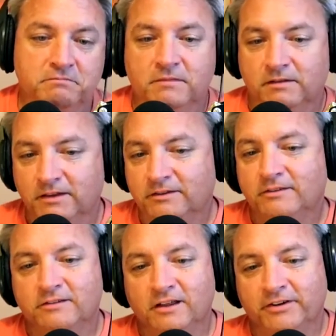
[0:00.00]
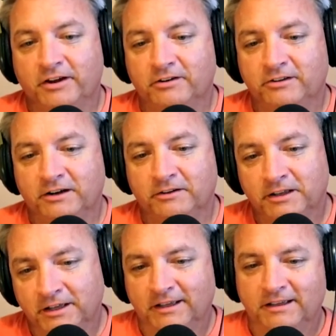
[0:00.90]
this is the Stuff I Heard channel.
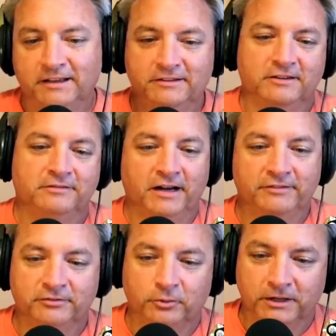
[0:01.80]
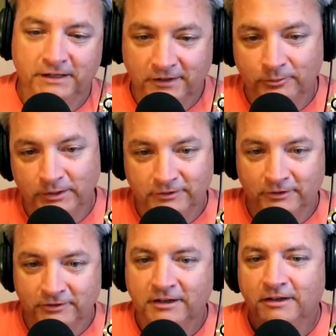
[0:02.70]
His is 5 and 40. He does
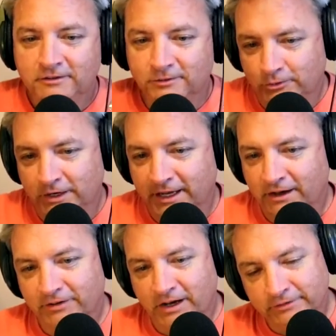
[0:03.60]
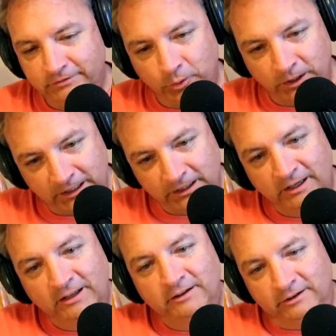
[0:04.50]
research. So check out 5 and 40.
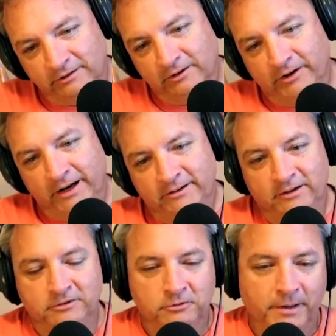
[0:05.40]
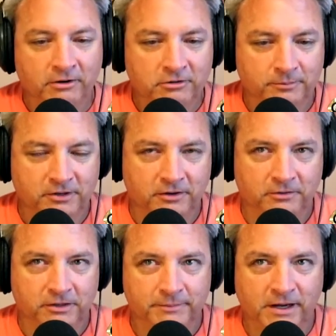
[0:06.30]
Listen to Greg teach you about crypto
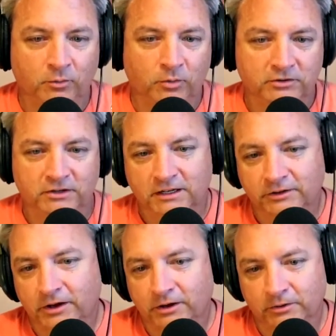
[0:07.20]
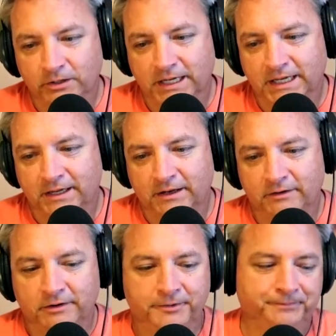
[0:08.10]
and about what you need to know
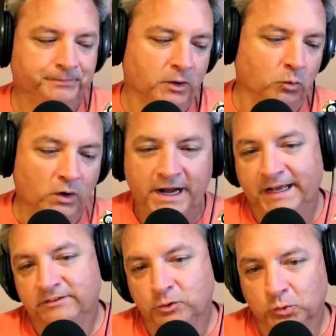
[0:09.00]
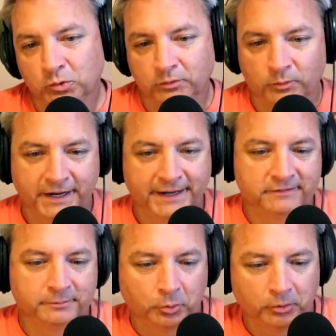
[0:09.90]
and why it's cool and why
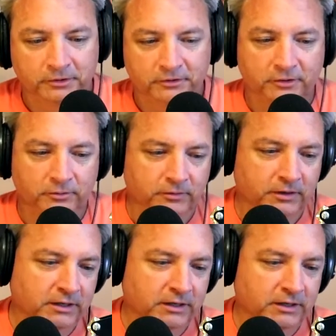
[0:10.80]
it's important and